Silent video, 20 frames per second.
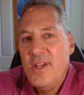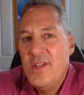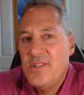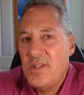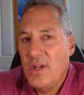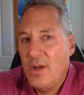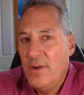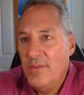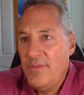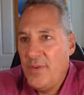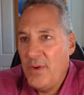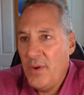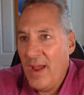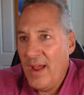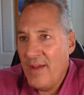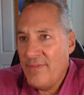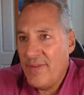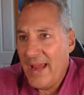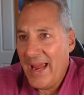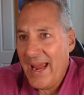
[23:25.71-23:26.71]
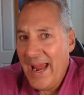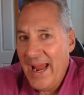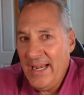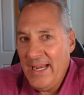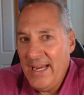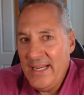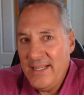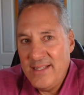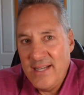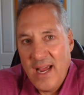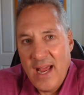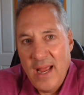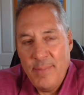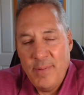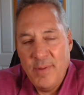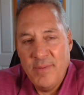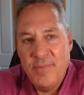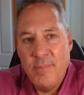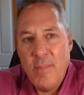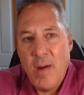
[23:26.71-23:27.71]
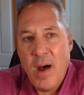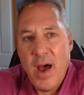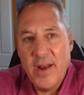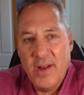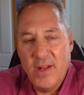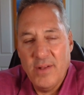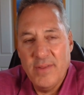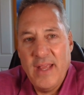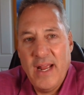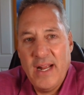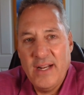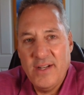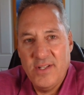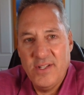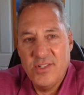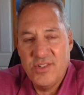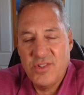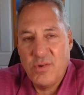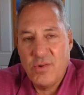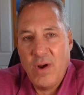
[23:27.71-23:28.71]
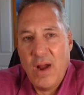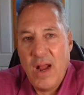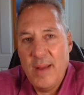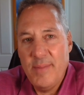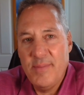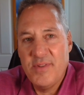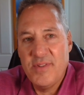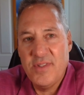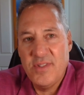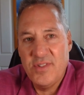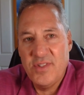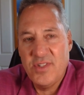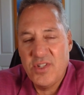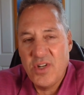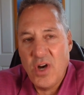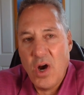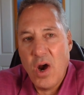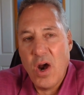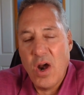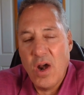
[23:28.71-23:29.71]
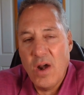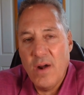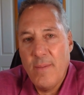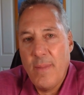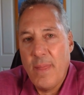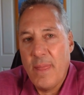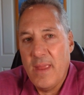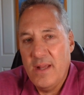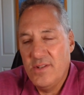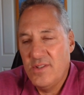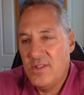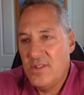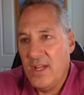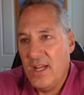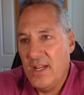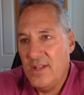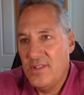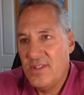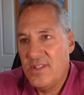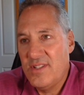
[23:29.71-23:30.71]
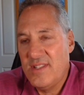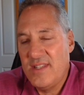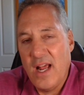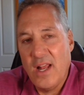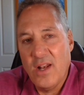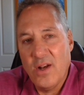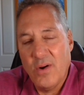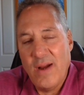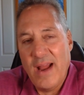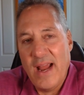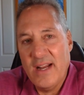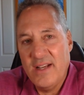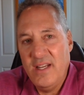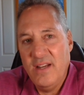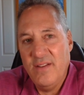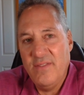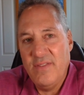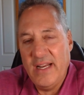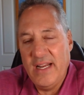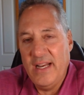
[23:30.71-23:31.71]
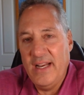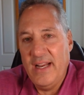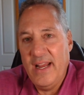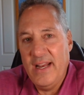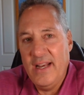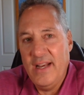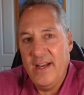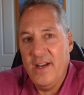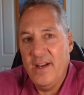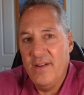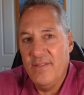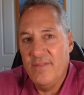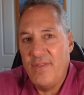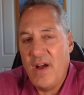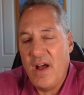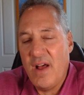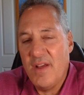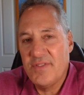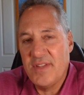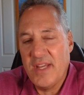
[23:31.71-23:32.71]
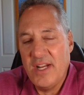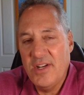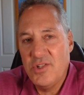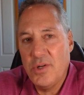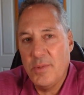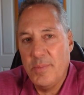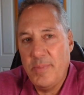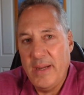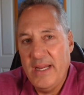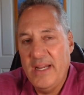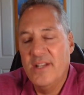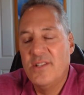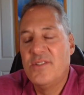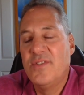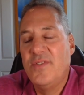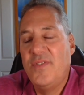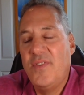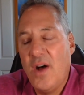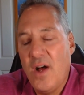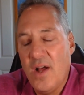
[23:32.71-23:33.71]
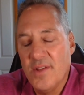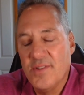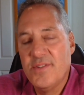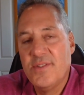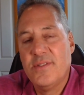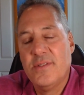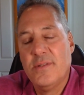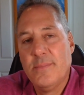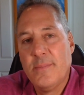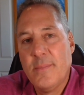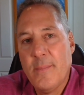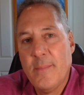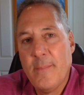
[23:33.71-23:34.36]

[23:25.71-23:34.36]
So if you have any type of model that describes the star and stellar activity and it involves entropy, it's false.